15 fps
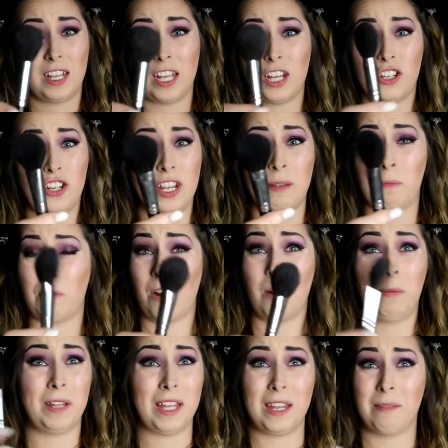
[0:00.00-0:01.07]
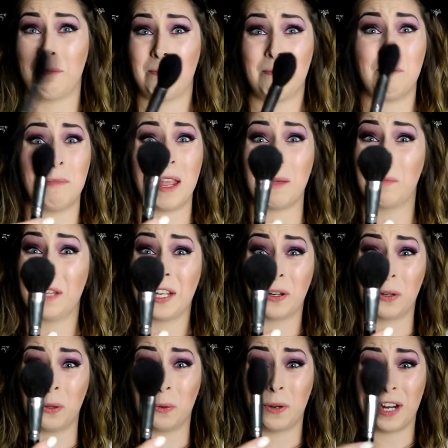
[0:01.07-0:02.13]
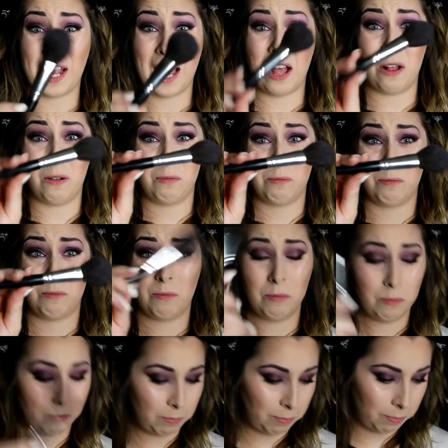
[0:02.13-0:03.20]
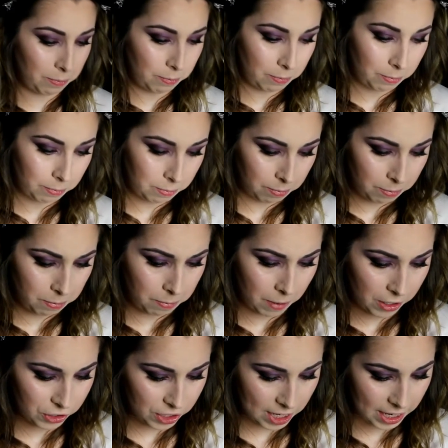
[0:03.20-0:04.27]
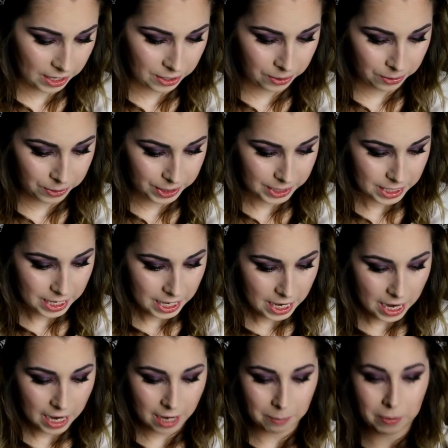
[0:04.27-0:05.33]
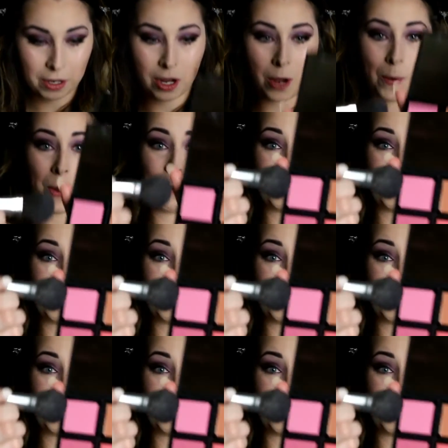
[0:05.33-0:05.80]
It's cheap, probably Maybelline or L'Oreal brush that I use. And I'm going to go in